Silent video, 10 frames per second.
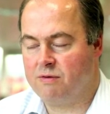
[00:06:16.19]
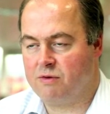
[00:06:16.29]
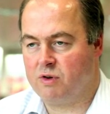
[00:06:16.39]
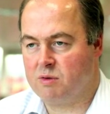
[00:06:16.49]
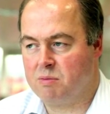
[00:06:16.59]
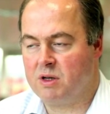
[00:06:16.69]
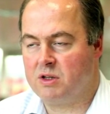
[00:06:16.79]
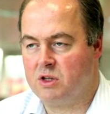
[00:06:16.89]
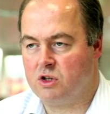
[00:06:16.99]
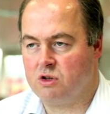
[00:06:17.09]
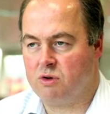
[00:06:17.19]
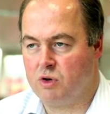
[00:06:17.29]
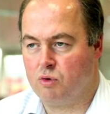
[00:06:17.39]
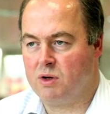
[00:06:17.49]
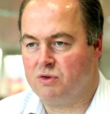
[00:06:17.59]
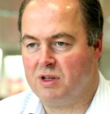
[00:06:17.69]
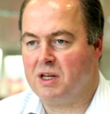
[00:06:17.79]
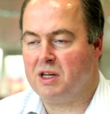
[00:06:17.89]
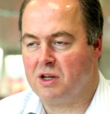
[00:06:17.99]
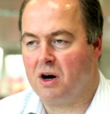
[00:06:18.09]
for its ability to shoot in almost
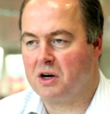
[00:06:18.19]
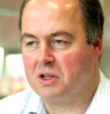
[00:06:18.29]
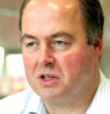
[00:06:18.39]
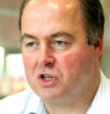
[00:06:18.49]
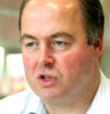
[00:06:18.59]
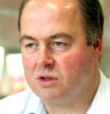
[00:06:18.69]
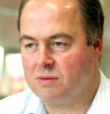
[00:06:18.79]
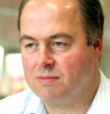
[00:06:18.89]
near dark conditions.